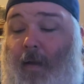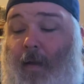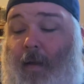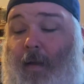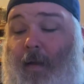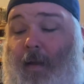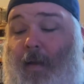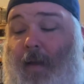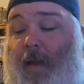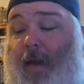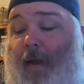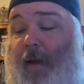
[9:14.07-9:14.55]

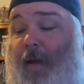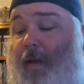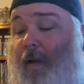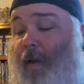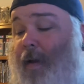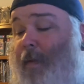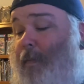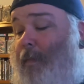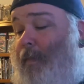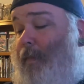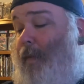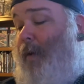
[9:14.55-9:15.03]
yeah,
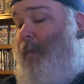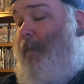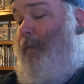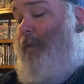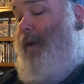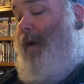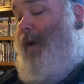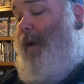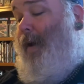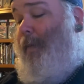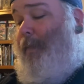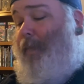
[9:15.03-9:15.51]
I'm
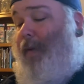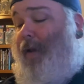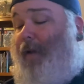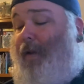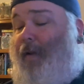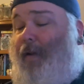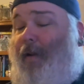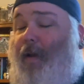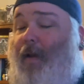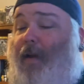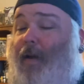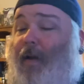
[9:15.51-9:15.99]
glad I
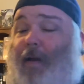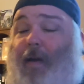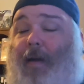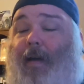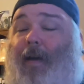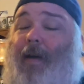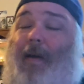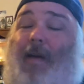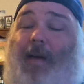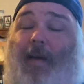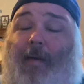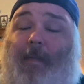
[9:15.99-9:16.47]
picked.
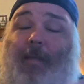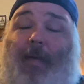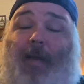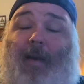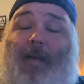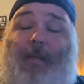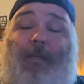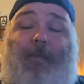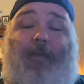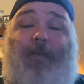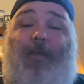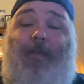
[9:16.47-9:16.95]
I
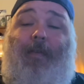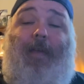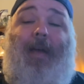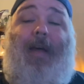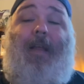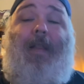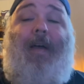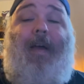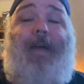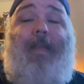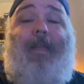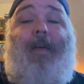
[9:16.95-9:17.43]

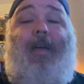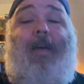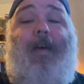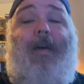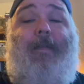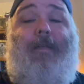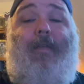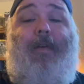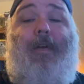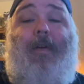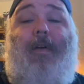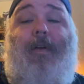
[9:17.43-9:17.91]
like the
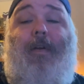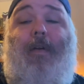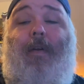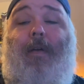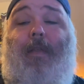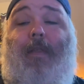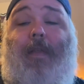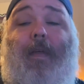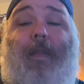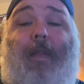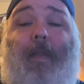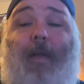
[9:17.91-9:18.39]
cover.
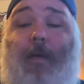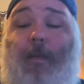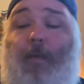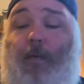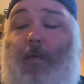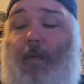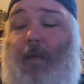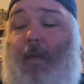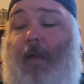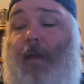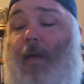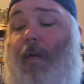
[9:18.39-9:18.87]
I thought that
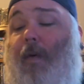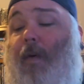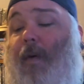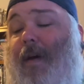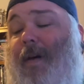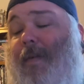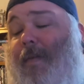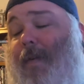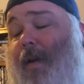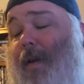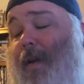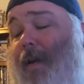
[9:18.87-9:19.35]
was a really cool
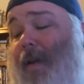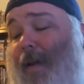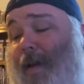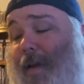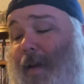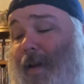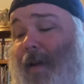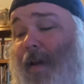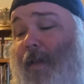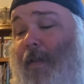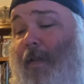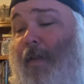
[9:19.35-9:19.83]
cover.
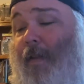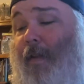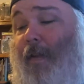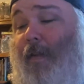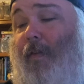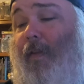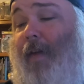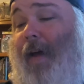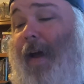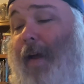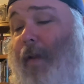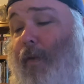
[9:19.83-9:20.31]
And then
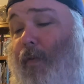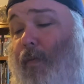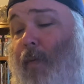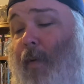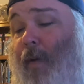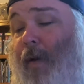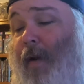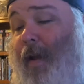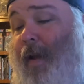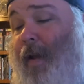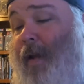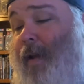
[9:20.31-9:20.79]
this last
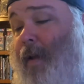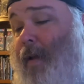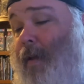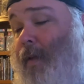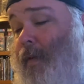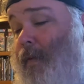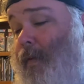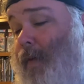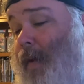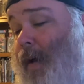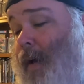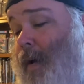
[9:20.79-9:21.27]
one
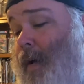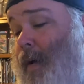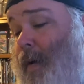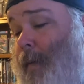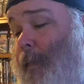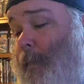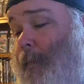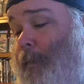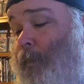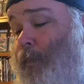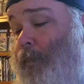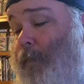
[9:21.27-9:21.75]
is
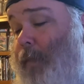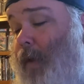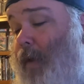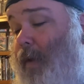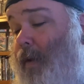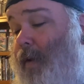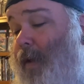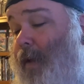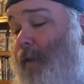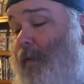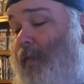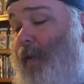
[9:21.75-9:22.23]

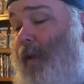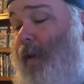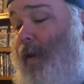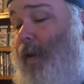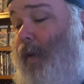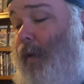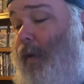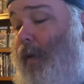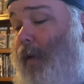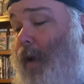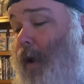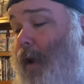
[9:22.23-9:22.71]

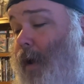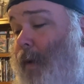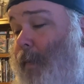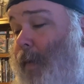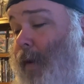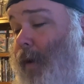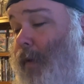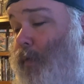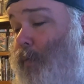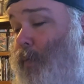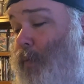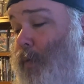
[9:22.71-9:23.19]
DC
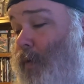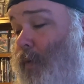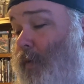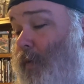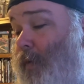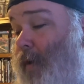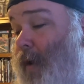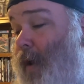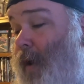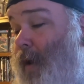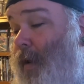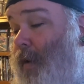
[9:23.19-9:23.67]
Comics
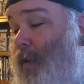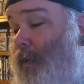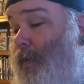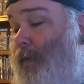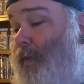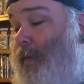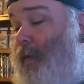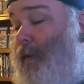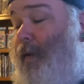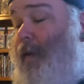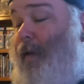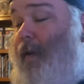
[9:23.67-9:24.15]

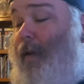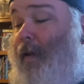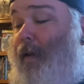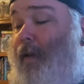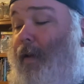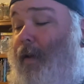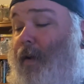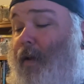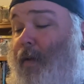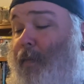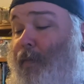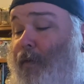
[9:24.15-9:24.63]
presents
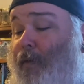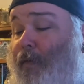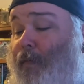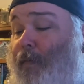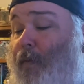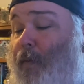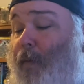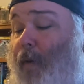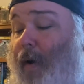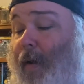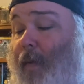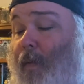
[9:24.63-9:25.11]
number
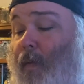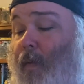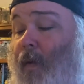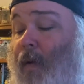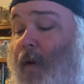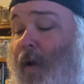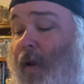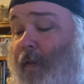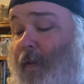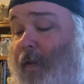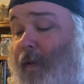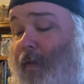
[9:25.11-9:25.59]

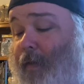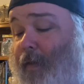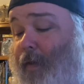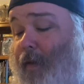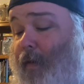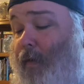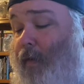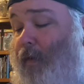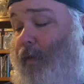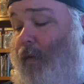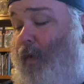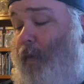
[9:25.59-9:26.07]
41. This
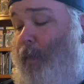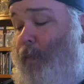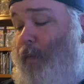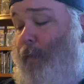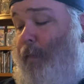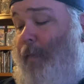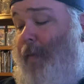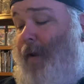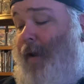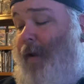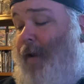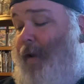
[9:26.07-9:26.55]
is
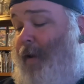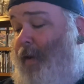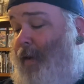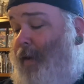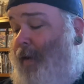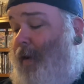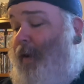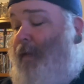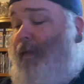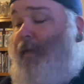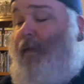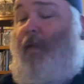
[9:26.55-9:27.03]
Superman
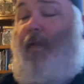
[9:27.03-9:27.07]
and